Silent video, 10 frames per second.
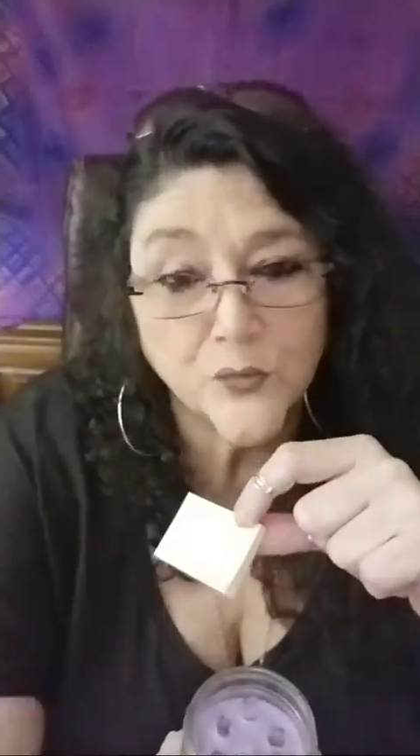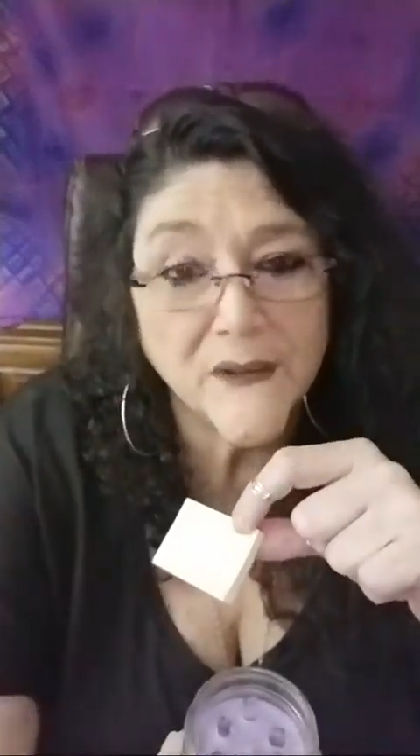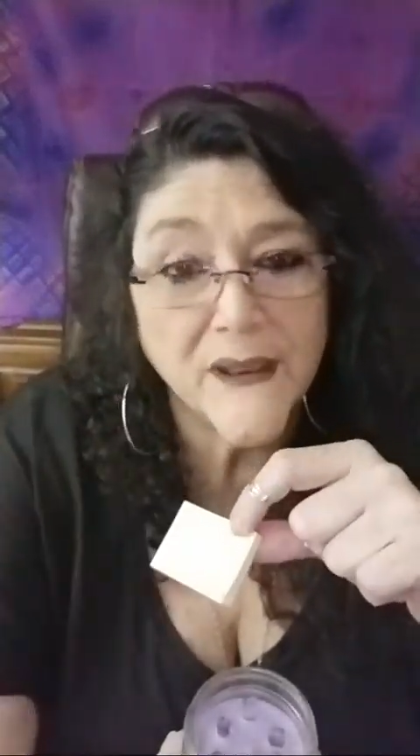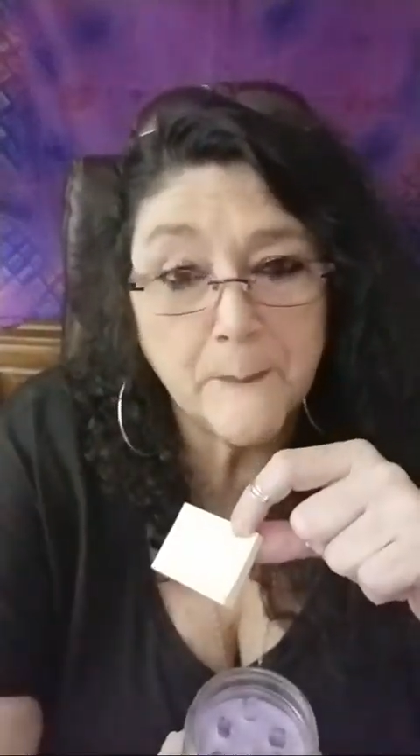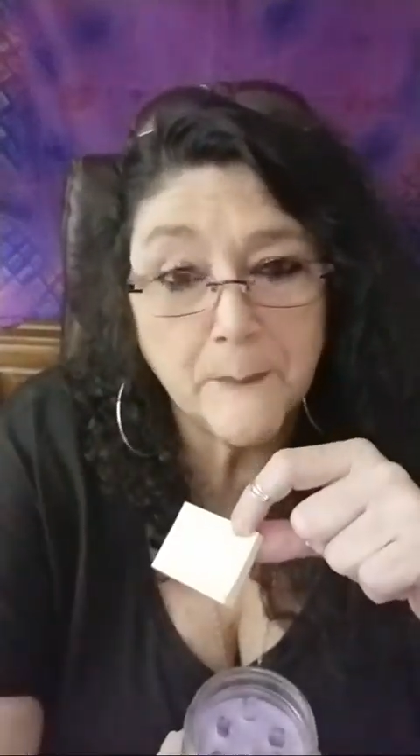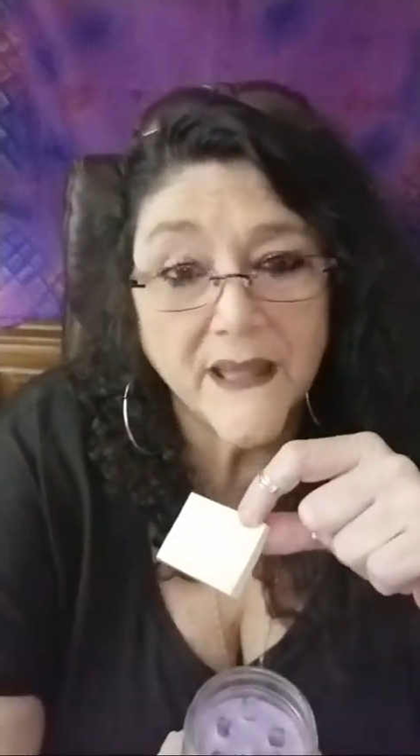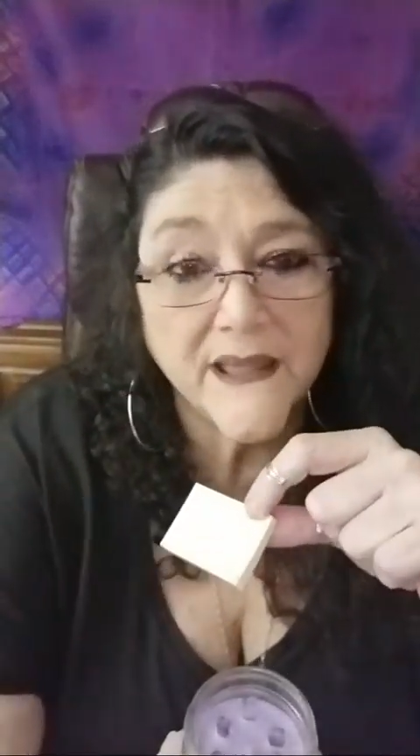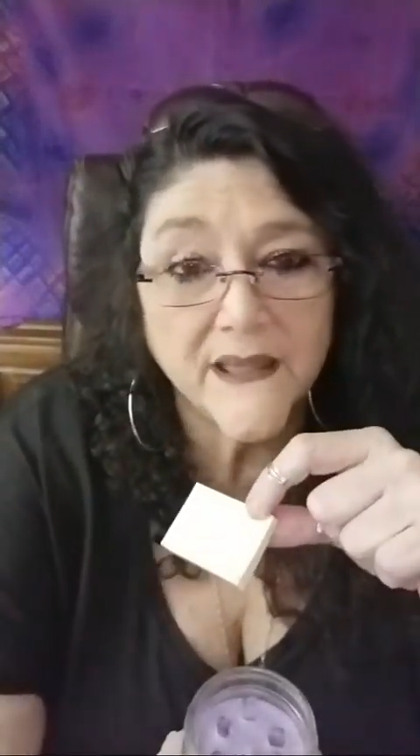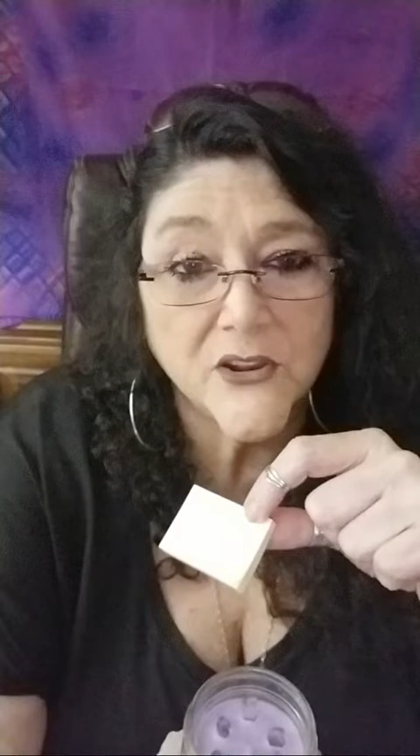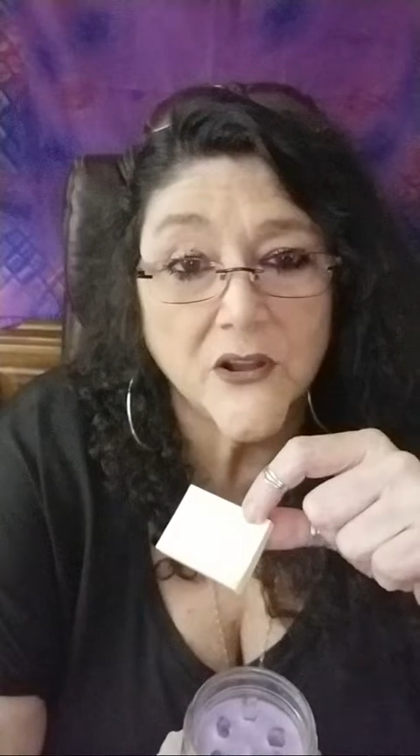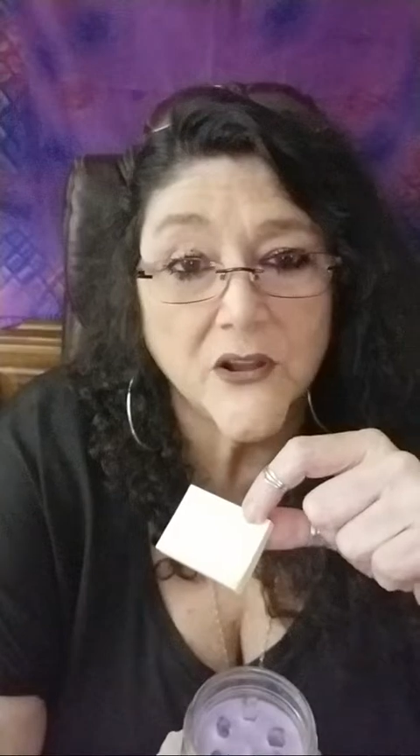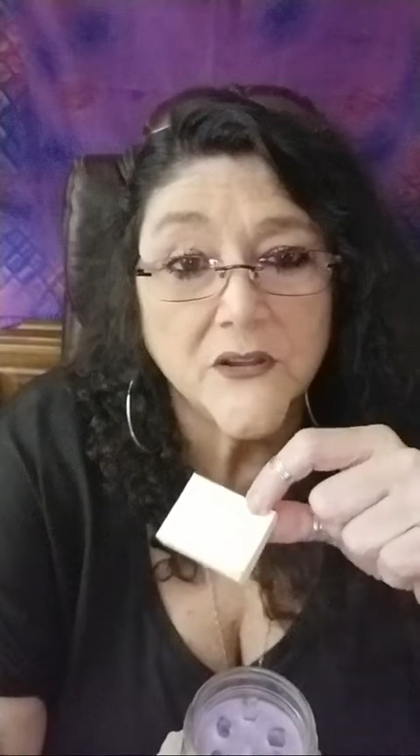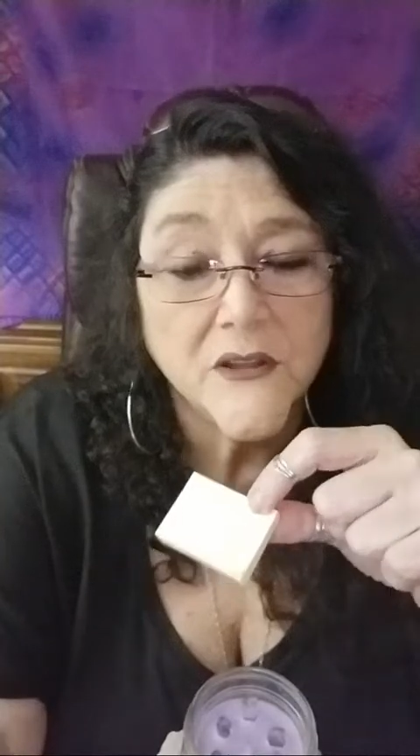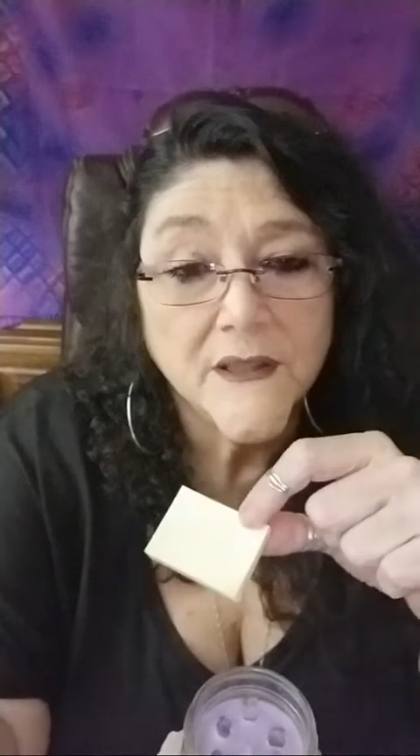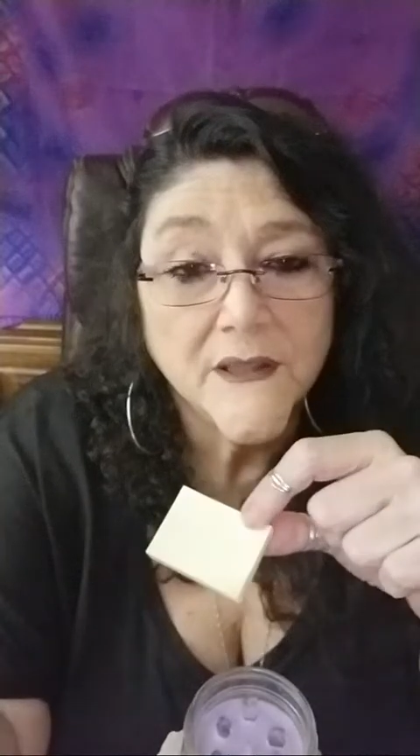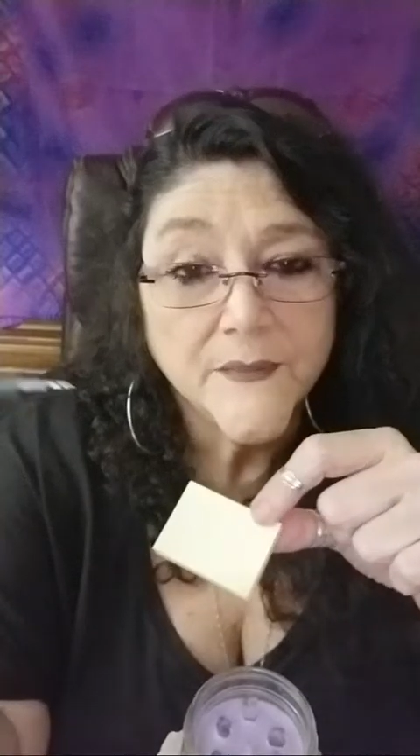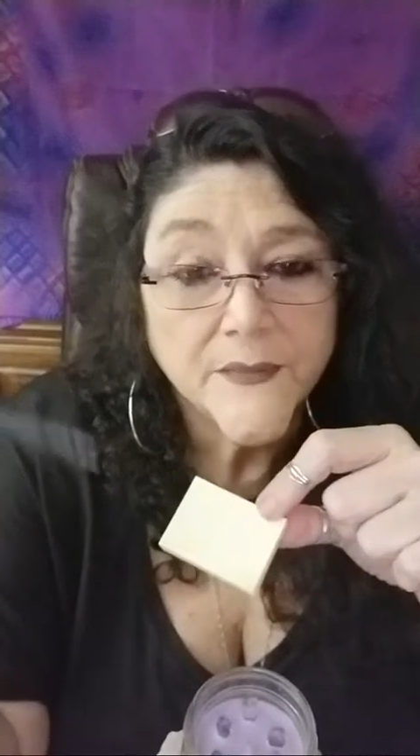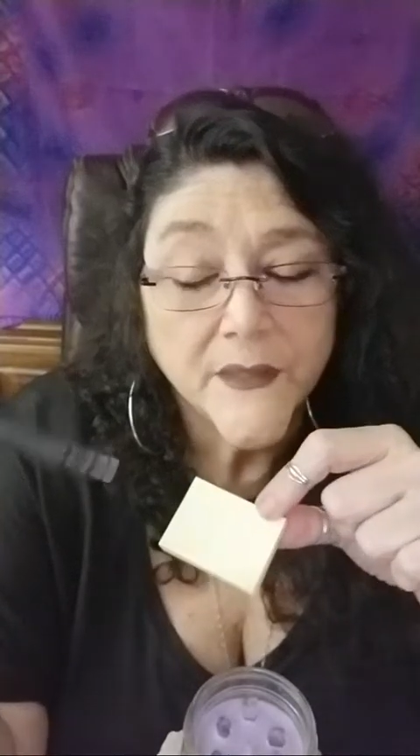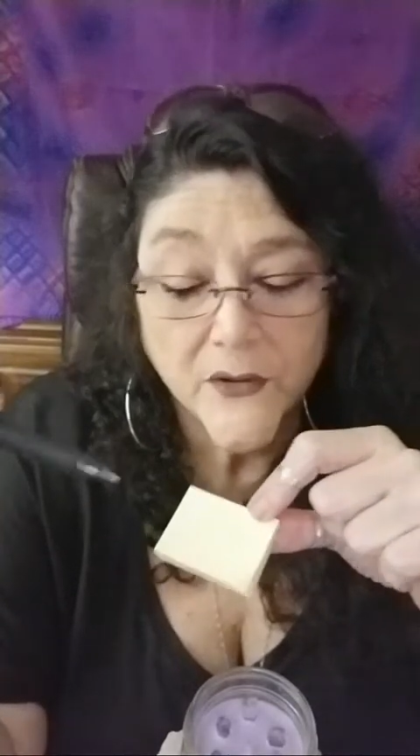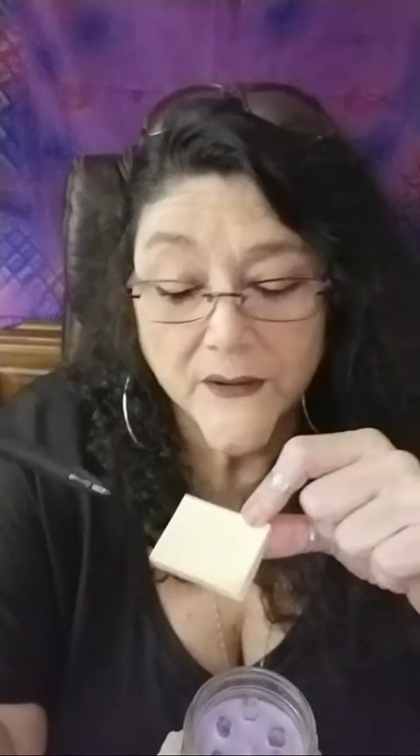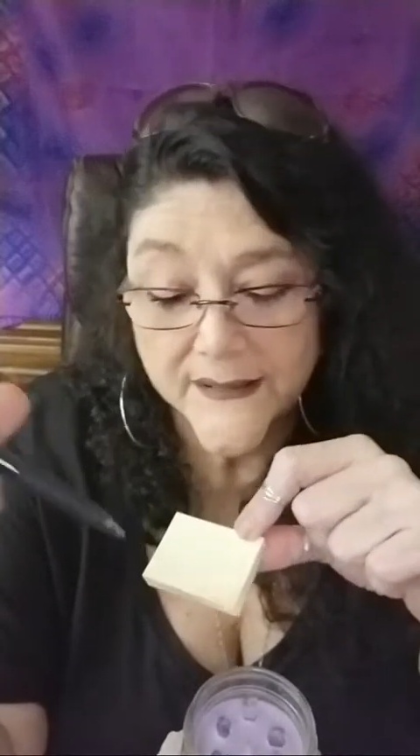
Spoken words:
when I buy it all right?